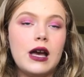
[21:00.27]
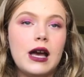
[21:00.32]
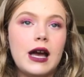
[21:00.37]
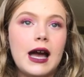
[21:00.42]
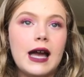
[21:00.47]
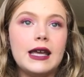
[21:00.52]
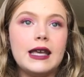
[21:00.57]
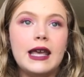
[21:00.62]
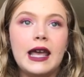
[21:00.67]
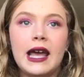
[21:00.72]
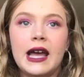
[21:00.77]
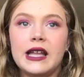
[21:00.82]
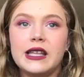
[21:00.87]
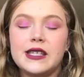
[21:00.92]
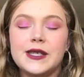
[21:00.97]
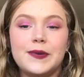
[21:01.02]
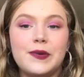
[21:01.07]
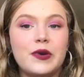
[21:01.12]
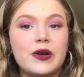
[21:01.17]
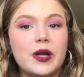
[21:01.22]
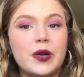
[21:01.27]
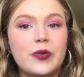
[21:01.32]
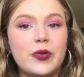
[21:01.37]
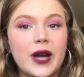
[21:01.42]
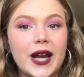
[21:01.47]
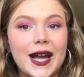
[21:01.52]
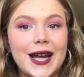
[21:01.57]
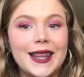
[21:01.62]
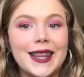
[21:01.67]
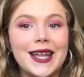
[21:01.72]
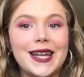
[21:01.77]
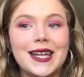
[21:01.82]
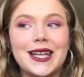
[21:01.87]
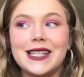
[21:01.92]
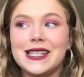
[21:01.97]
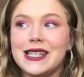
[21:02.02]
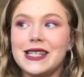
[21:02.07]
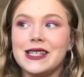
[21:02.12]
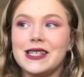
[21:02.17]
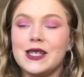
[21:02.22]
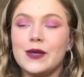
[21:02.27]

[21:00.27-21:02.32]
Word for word: I can't support a brand that isn't